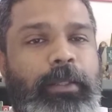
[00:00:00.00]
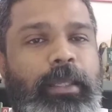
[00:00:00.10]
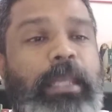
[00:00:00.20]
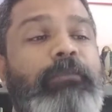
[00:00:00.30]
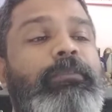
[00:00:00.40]

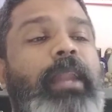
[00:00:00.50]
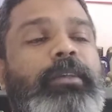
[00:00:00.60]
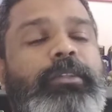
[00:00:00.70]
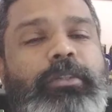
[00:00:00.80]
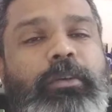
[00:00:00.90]

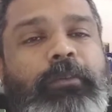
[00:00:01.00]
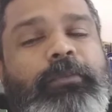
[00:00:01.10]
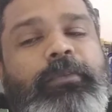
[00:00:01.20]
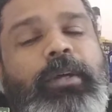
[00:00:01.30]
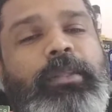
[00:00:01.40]
influx of
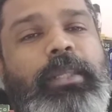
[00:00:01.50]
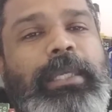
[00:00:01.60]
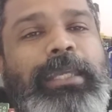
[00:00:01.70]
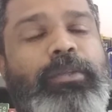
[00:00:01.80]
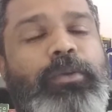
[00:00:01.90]
the
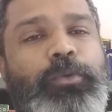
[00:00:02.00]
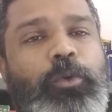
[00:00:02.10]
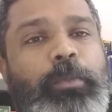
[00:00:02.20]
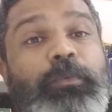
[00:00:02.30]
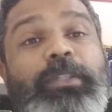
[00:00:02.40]

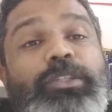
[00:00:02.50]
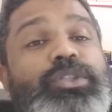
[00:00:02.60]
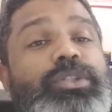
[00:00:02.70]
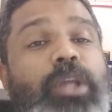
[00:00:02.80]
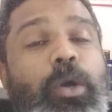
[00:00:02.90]
Indo-European, which is
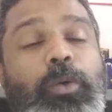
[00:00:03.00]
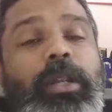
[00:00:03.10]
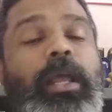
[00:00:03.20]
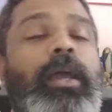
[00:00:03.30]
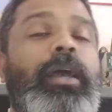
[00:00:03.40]
no
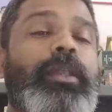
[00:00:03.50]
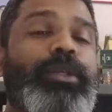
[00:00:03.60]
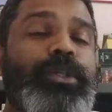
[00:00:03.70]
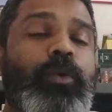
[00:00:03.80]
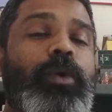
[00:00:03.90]

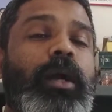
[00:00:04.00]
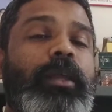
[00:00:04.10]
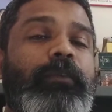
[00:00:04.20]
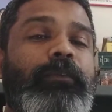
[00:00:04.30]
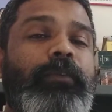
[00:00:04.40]

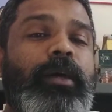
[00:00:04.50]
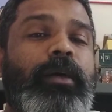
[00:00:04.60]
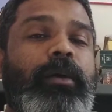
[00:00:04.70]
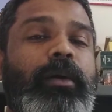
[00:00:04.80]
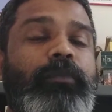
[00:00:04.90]
kind of
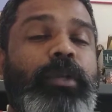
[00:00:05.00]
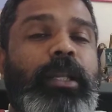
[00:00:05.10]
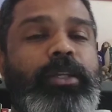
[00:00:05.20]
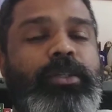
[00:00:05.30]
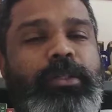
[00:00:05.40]

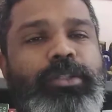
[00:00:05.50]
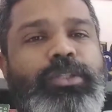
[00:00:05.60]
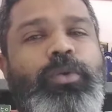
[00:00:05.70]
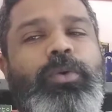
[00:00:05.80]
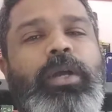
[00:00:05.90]
relations,
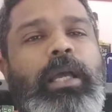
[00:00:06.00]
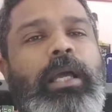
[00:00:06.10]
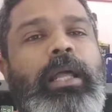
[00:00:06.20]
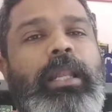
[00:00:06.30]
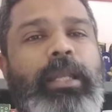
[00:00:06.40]
no
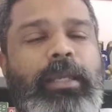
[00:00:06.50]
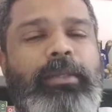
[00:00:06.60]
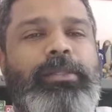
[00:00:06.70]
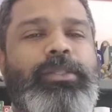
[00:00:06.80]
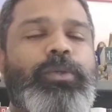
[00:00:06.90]

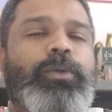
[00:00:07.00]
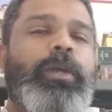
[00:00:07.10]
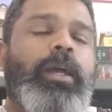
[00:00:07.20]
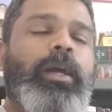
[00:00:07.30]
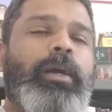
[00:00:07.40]
link to
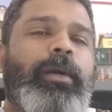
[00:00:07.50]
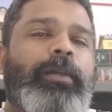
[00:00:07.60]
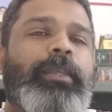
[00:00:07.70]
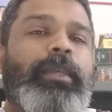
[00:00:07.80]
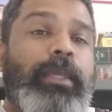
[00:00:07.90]

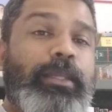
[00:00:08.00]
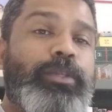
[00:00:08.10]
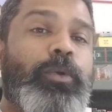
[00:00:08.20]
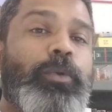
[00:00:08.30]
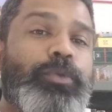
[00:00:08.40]
the
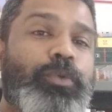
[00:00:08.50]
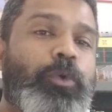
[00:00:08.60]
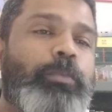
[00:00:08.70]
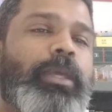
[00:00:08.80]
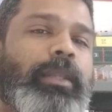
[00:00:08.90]

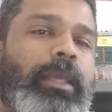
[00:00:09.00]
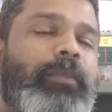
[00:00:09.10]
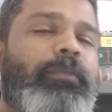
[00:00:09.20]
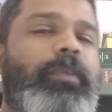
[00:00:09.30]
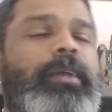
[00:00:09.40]
Indo-European
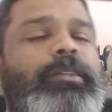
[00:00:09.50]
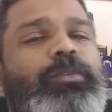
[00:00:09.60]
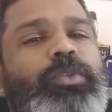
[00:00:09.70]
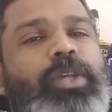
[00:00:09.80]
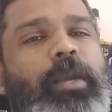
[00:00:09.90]
influx
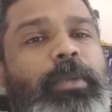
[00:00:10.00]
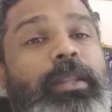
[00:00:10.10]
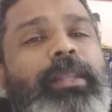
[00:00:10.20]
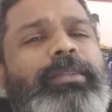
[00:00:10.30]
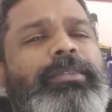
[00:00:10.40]
which
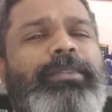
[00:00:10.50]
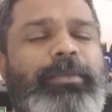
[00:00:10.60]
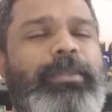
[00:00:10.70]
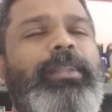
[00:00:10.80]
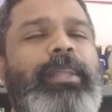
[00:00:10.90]
happened.
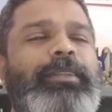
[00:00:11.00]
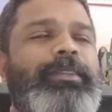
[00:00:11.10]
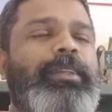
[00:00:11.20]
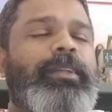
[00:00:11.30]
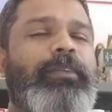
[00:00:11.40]

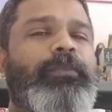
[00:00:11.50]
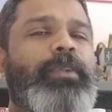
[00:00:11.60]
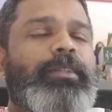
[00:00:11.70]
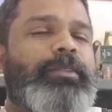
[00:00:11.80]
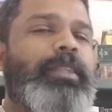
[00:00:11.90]
That's a
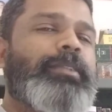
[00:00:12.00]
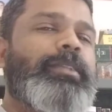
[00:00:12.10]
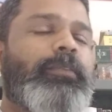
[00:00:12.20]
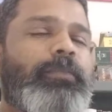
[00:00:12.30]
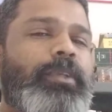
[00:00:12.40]
difference. That's a
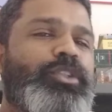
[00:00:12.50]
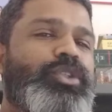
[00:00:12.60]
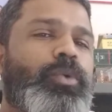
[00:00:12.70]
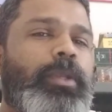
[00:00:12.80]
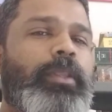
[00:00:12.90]
different
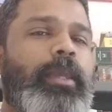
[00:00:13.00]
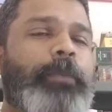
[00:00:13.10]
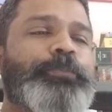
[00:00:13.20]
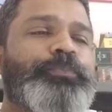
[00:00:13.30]
story there.